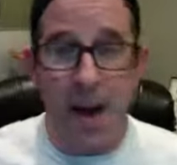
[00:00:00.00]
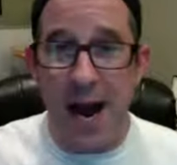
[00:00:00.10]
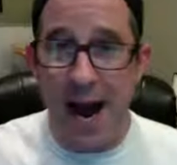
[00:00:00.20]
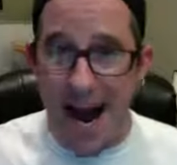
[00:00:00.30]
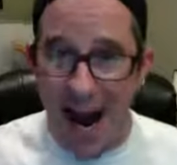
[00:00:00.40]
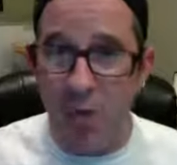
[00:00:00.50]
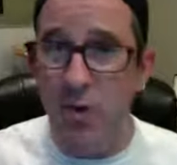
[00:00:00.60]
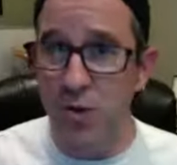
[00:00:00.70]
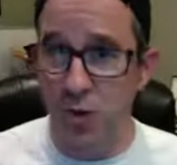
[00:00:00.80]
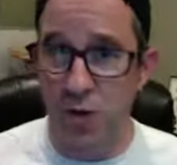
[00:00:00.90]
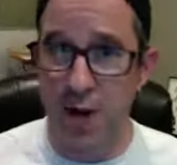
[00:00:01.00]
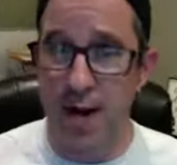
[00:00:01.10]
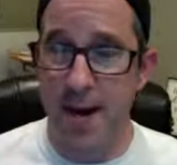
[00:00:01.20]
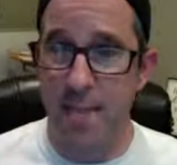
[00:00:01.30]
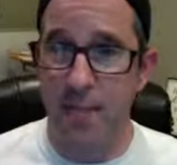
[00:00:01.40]
how do
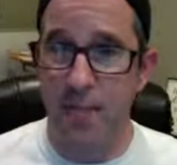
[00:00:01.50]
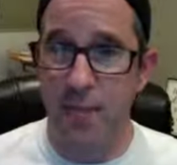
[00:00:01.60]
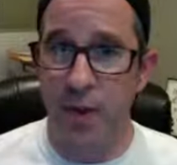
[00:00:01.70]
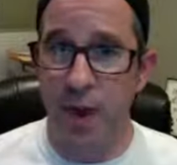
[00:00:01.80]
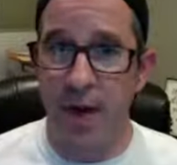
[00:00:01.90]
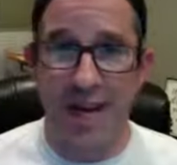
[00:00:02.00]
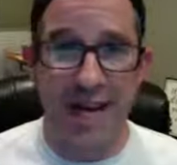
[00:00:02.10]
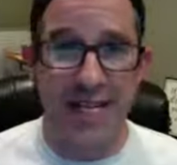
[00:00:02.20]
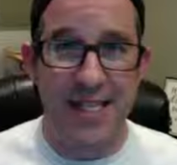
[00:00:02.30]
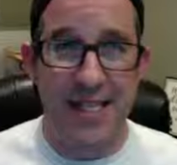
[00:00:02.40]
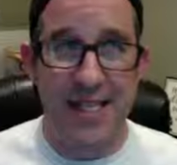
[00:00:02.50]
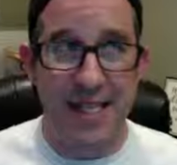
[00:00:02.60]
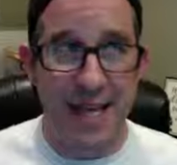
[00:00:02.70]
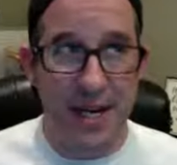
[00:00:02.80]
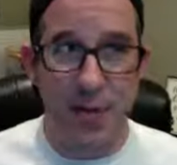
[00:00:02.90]
we get
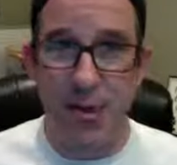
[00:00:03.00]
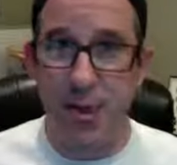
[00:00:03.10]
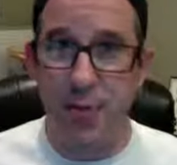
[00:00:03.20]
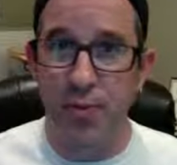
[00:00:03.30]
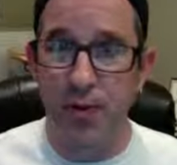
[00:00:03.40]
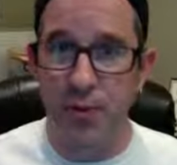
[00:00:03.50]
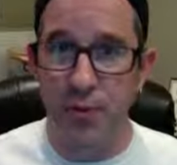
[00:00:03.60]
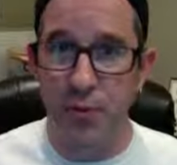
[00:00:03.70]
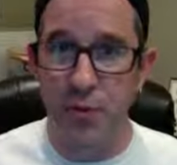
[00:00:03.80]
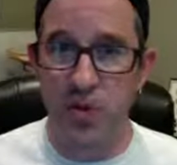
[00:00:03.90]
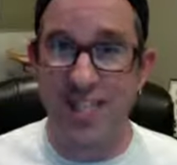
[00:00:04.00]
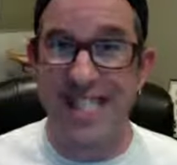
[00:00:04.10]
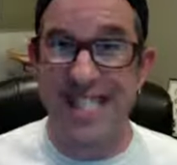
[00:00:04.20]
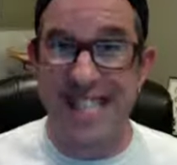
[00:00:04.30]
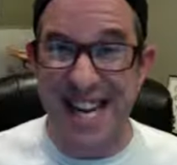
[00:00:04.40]
leadership principles to
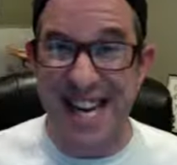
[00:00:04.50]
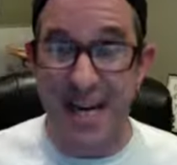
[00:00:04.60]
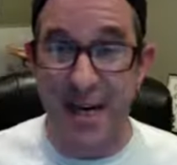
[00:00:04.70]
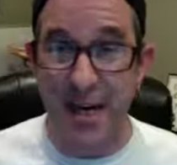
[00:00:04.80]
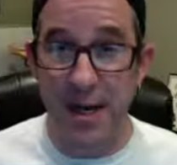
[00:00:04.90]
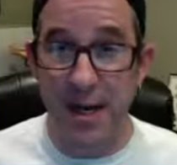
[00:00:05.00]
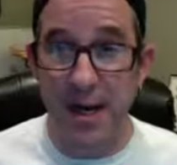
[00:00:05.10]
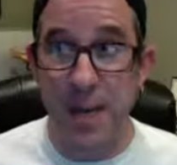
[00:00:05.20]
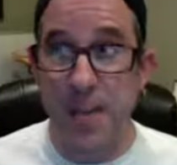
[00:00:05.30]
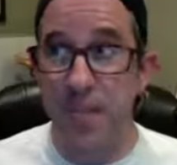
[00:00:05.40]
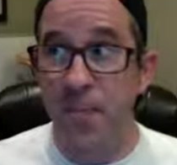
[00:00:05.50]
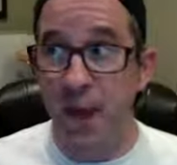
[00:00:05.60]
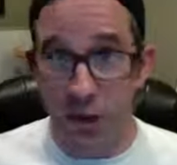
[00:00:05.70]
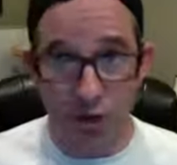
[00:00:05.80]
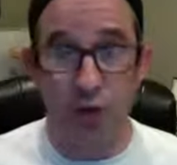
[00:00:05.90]
stick,
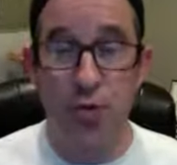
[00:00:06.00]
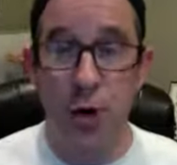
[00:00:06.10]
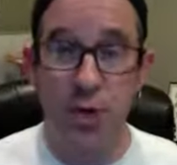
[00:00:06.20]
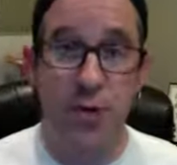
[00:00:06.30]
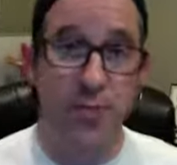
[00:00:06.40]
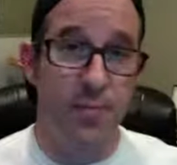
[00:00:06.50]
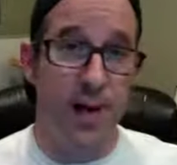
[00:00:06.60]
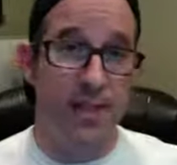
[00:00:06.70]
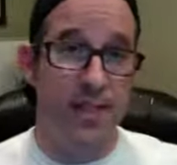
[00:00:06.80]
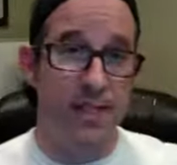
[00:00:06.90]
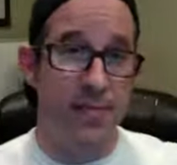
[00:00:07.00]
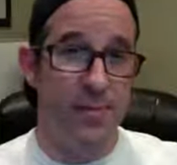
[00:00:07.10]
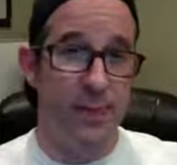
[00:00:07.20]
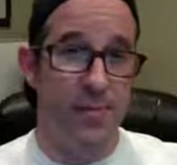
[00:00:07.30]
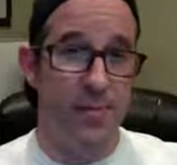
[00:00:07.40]
not just through marching band season,
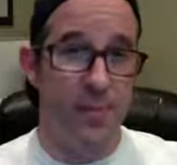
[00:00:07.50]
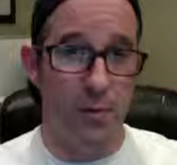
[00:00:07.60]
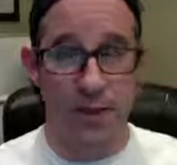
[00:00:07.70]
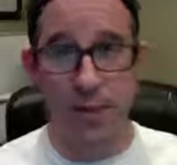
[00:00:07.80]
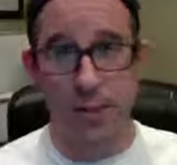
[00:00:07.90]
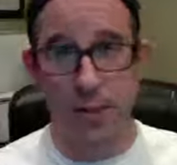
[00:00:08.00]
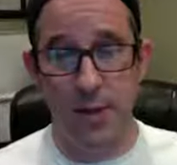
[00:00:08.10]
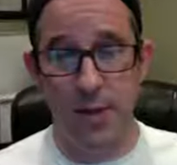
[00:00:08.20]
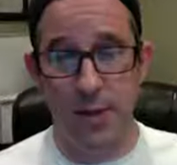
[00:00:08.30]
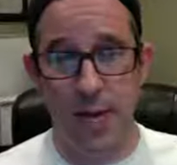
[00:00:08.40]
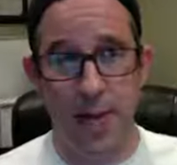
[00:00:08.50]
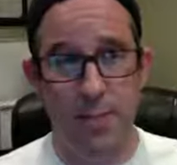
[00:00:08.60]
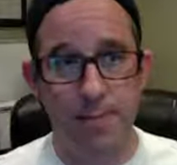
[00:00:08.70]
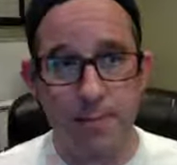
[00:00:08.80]
but for the rest of the time?